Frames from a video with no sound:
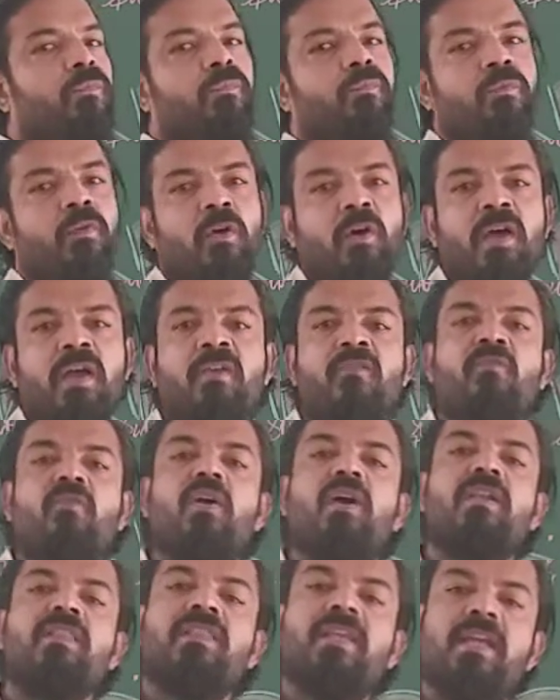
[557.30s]
phloem,
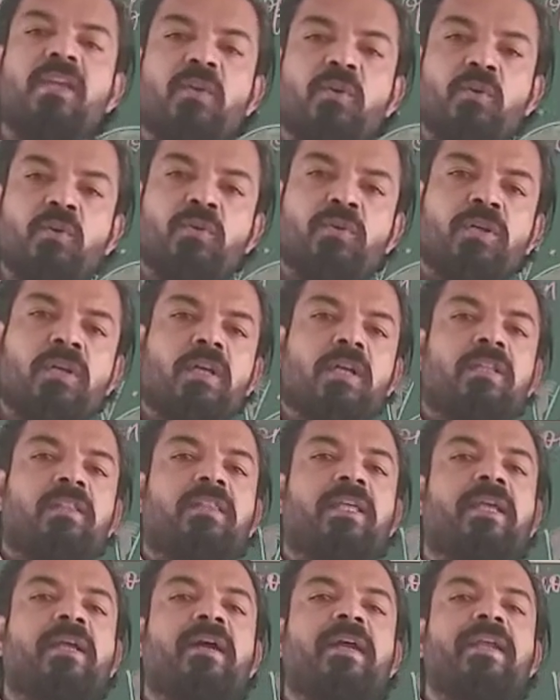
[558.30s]
what they do?
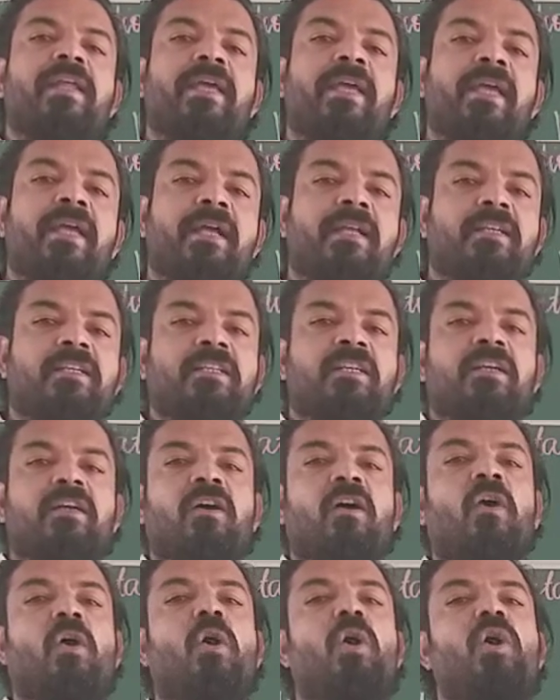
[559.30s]
They connect
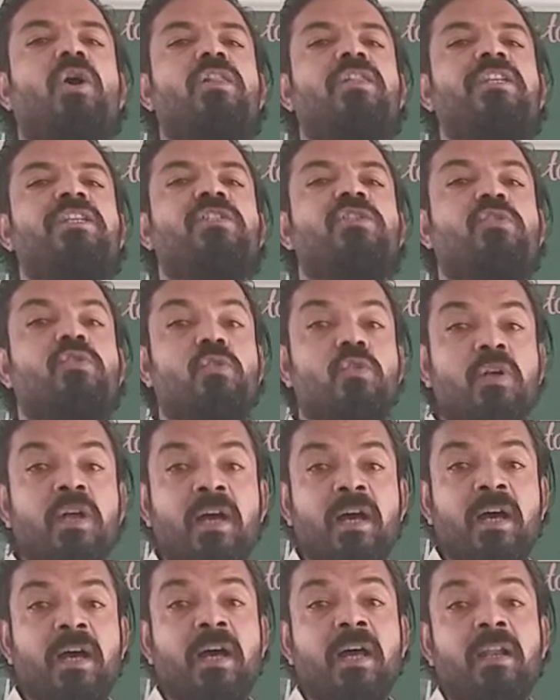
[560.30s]
all the
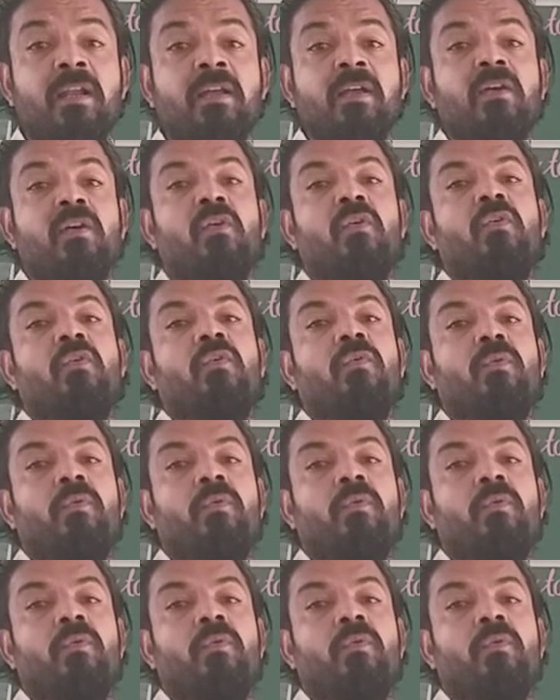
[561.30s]
sugar,